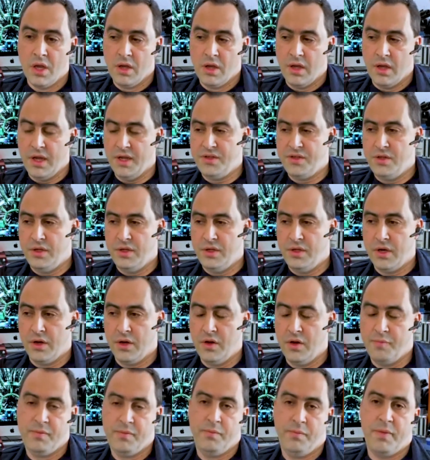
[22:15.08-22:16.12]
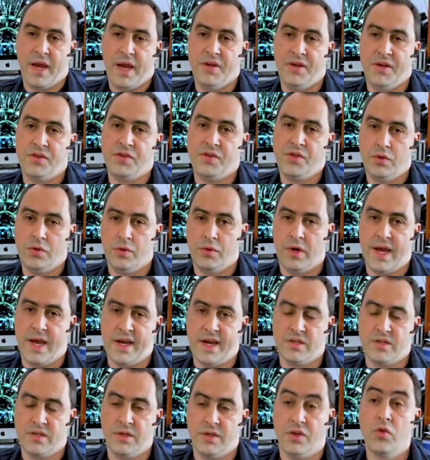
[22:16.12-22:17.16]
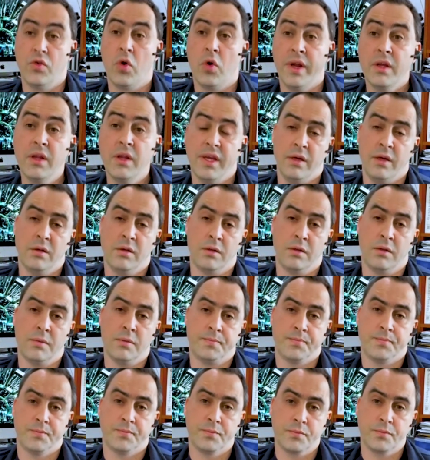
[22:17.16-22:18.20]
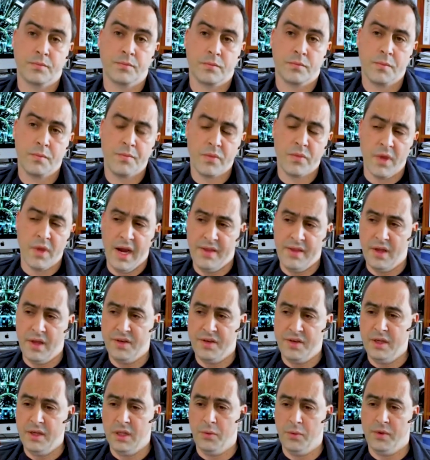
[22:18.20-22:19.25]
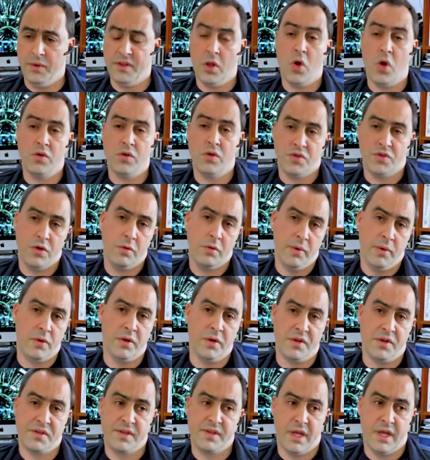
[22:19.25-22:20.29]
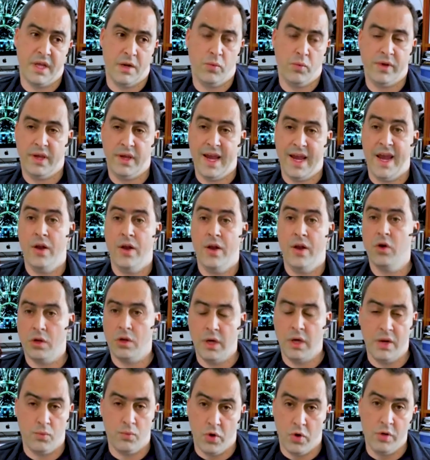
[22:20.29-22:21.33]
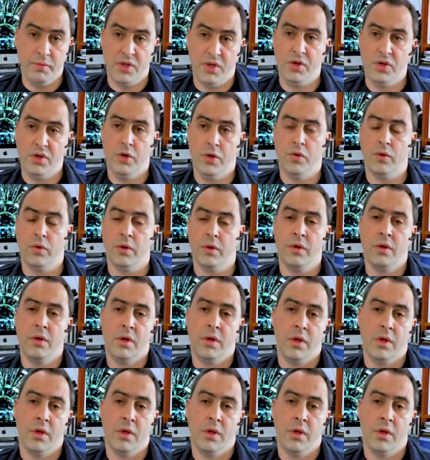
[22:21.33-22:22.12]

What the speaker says: is you go to patients who are actually chronically ill, and they're dealing with long-term illness that cannot and won't be cured.